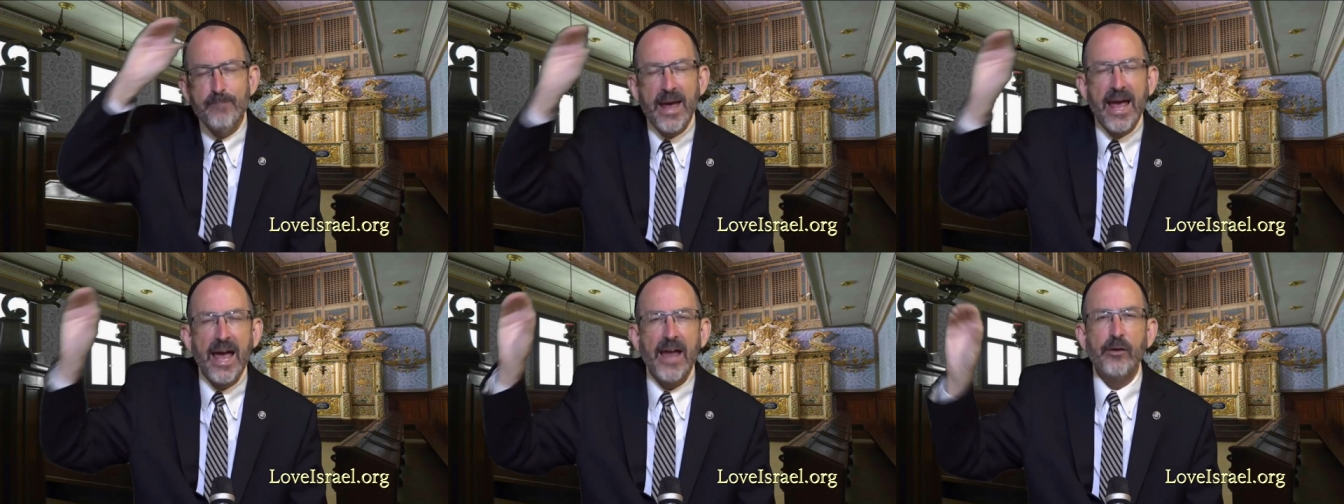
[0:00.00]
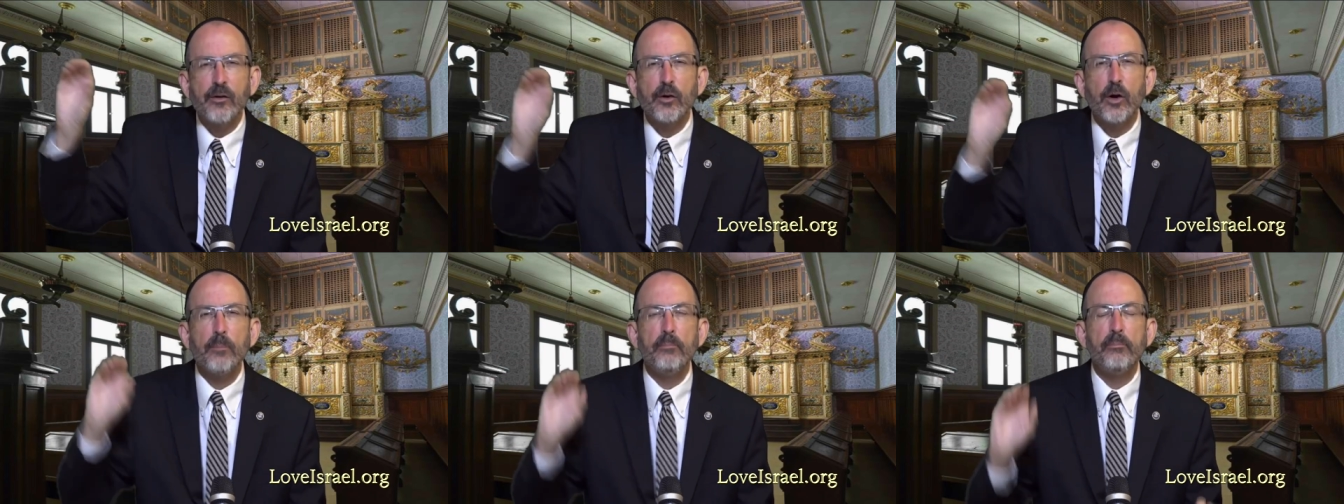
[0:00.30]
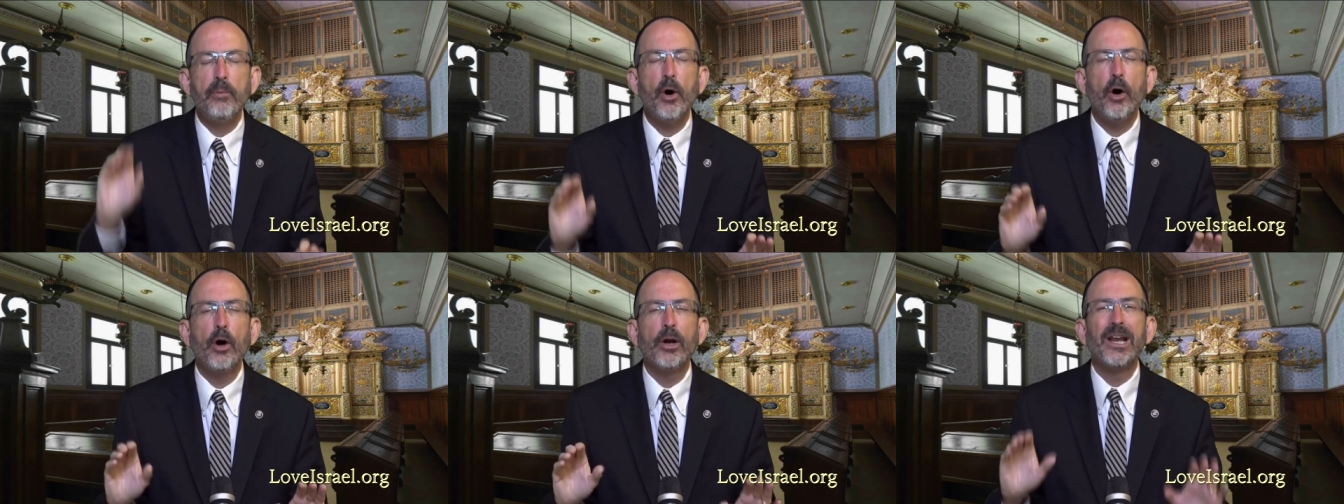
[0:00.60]
banner
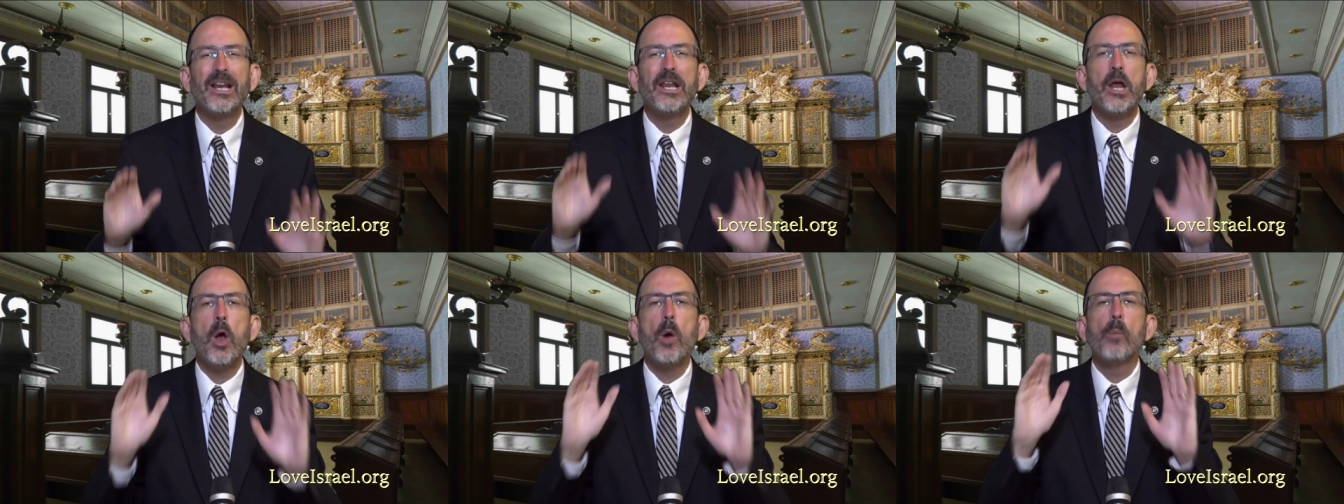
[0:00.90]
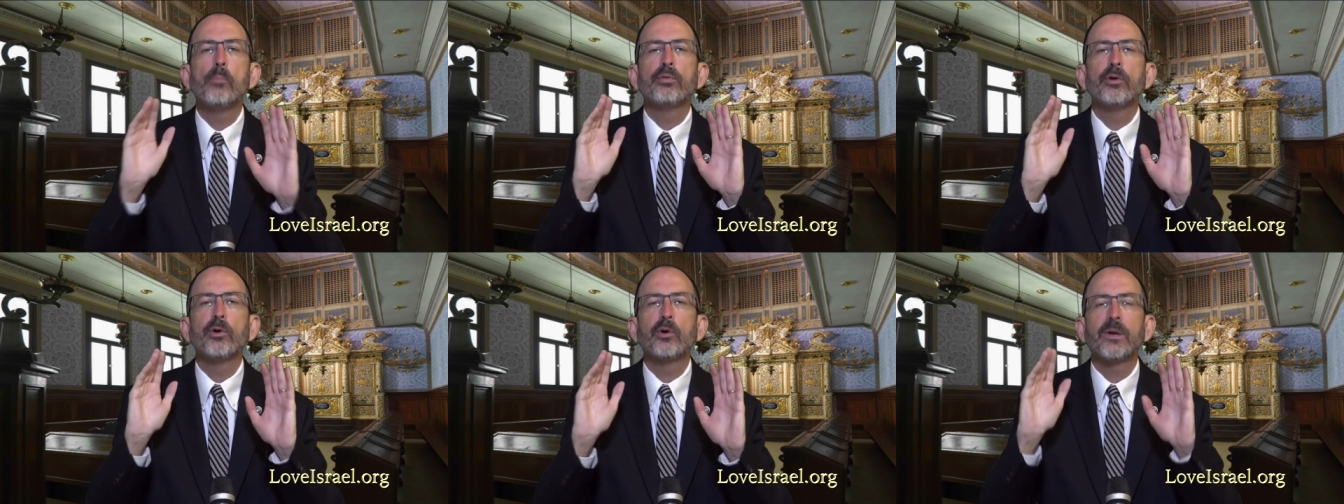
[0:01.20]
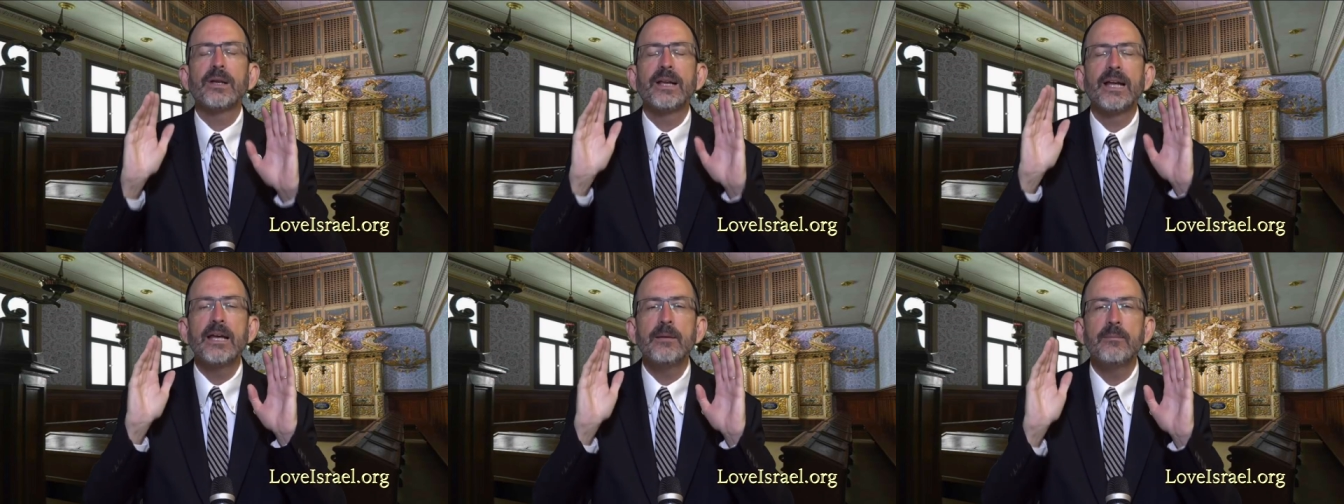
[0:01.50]
upon it
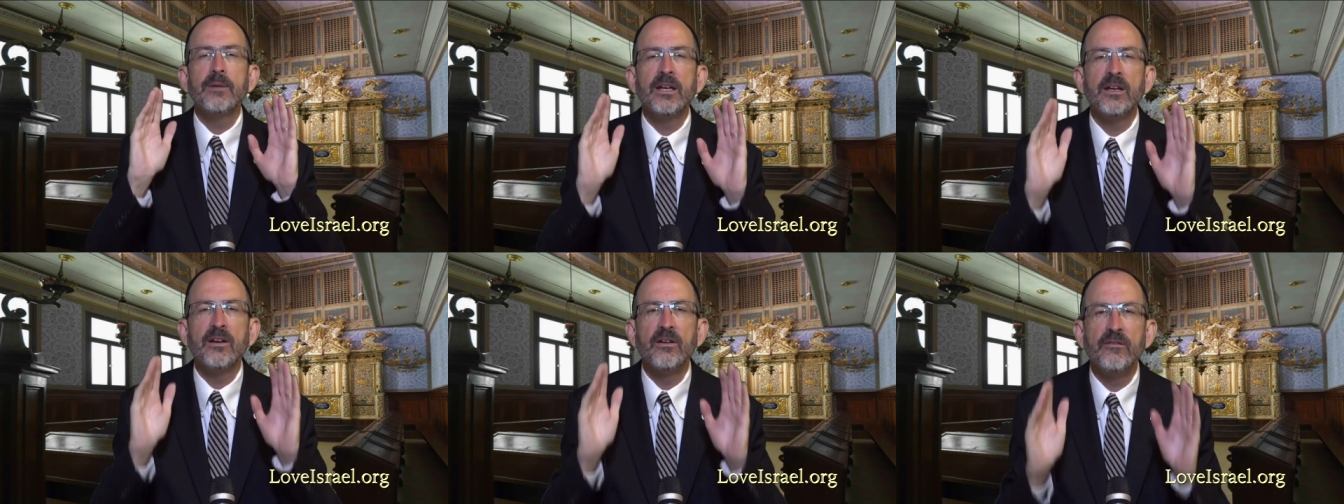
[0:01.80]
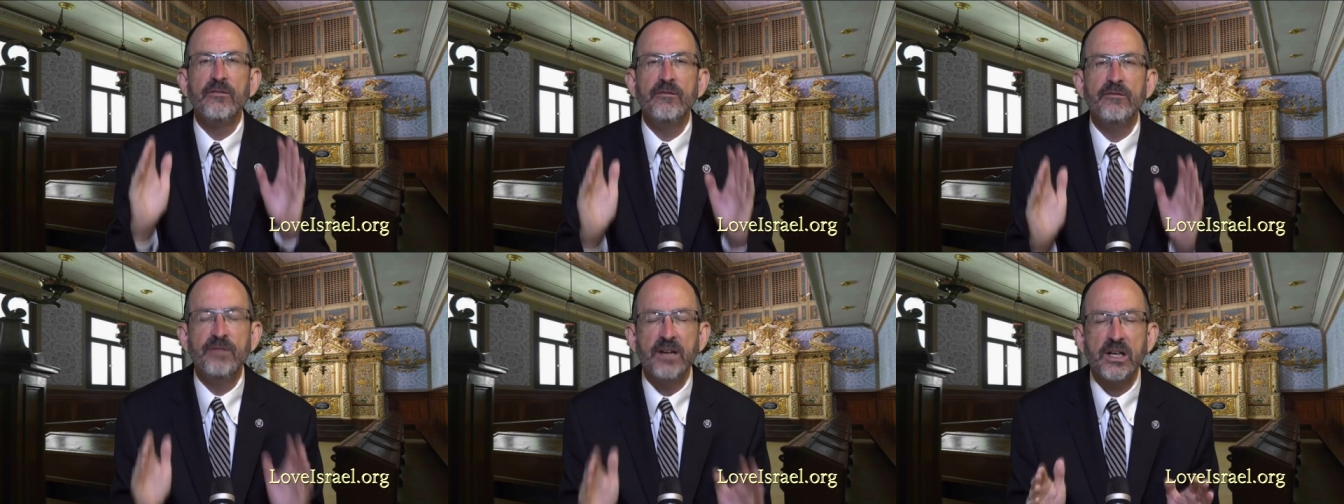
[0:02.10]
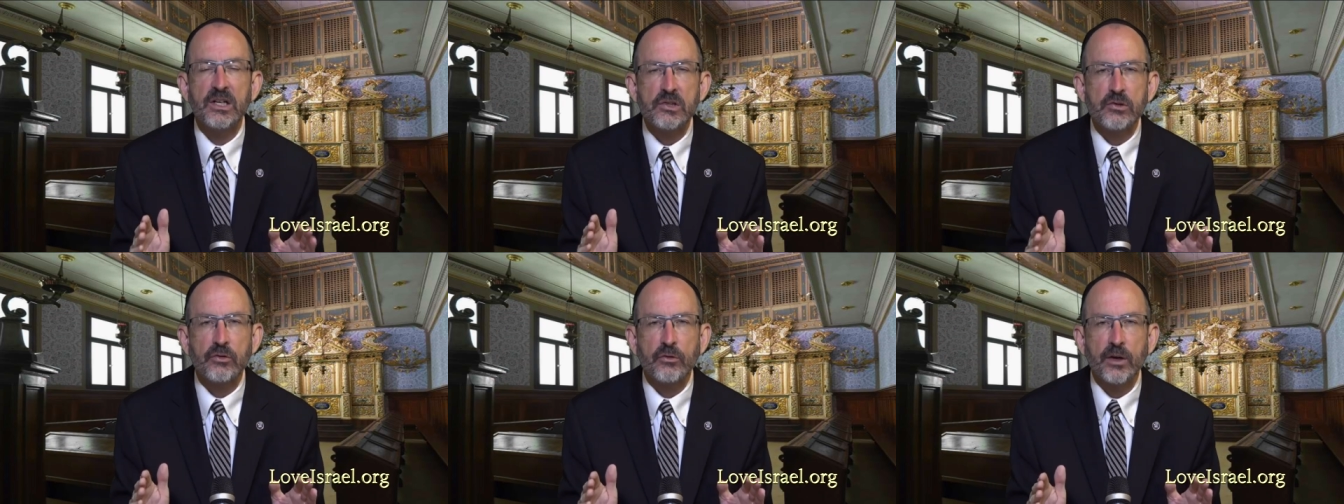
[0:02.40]
proclaiming
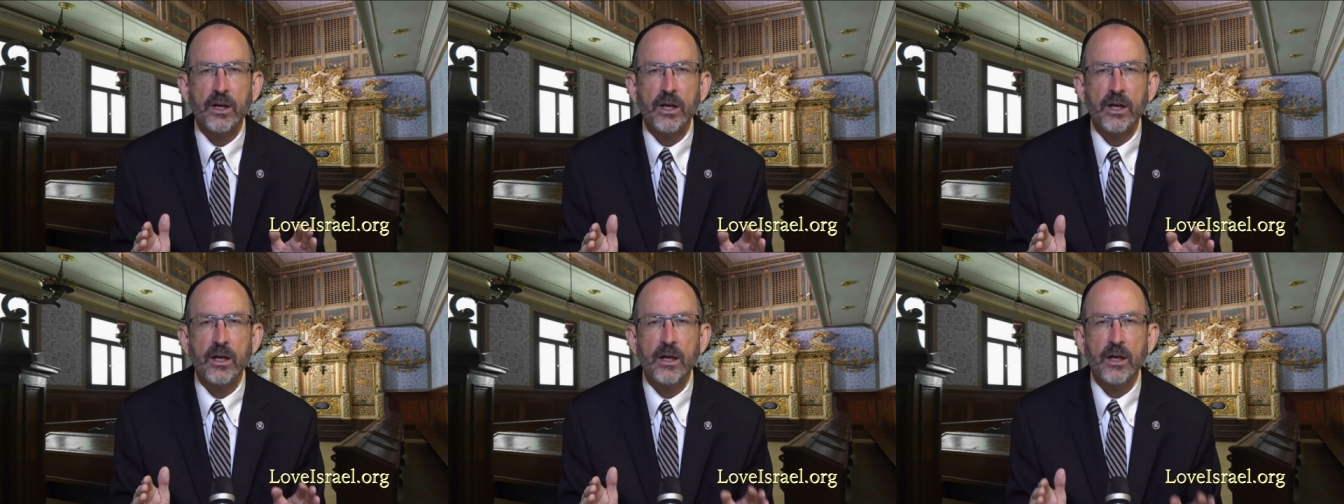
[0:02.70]
victory